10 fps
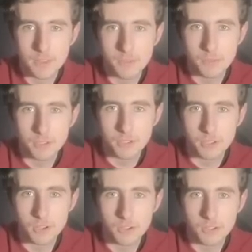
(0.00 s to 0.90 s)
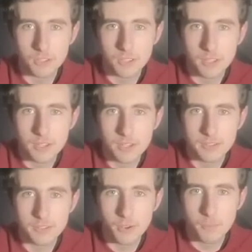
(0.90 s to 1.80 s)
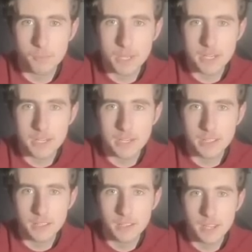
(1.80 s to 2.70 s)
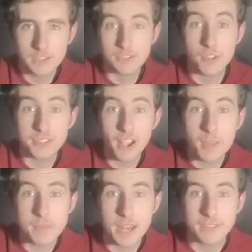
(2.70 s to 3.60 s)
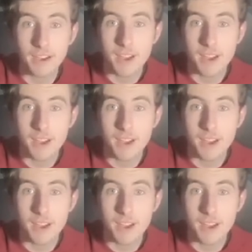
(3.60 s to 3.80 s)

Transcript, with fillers: This one's a clock. It's not me. It's not time yet.